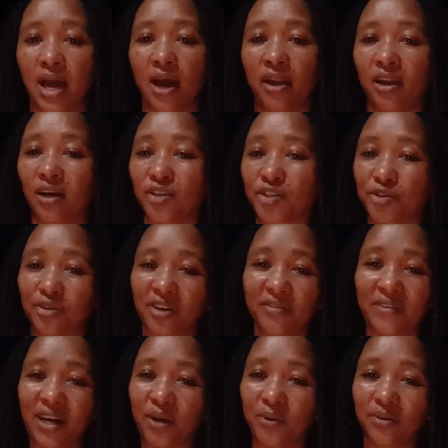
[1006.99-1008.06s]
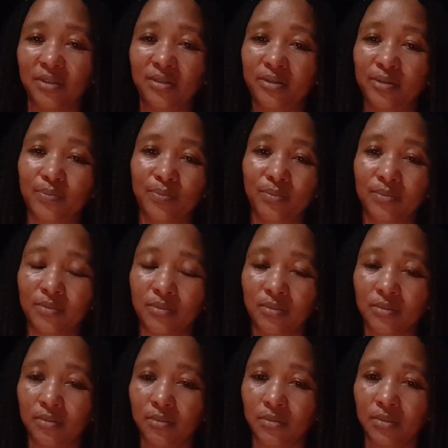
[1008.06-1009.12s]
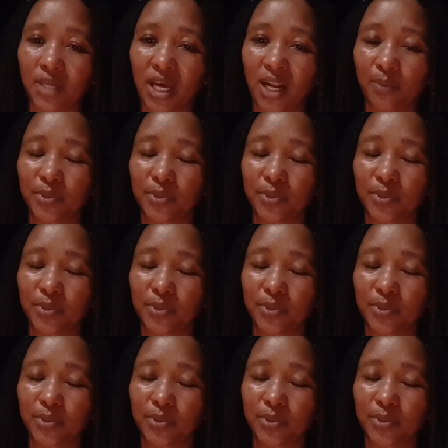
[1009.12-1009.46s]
Not sure if I could help